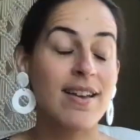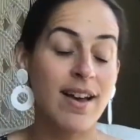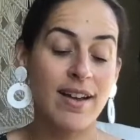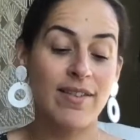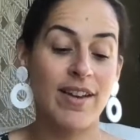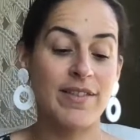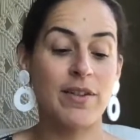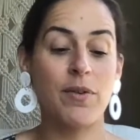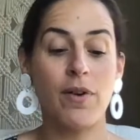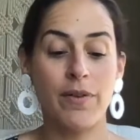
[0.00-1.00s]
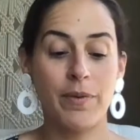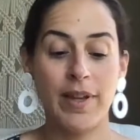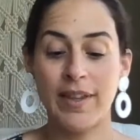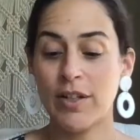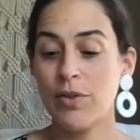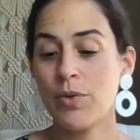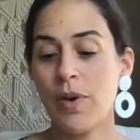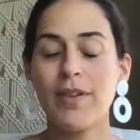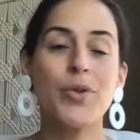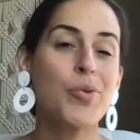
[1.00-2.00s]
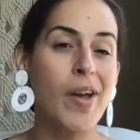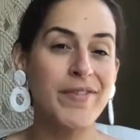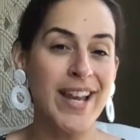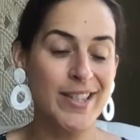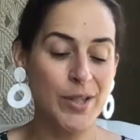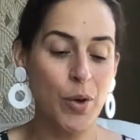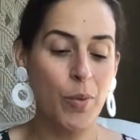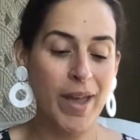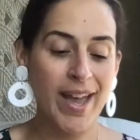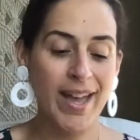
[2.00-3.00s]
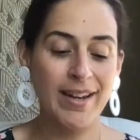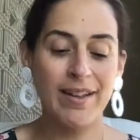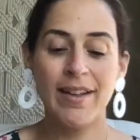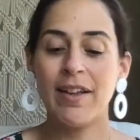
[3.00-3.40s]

I don't have to go all the way. Like 212 is not so bad,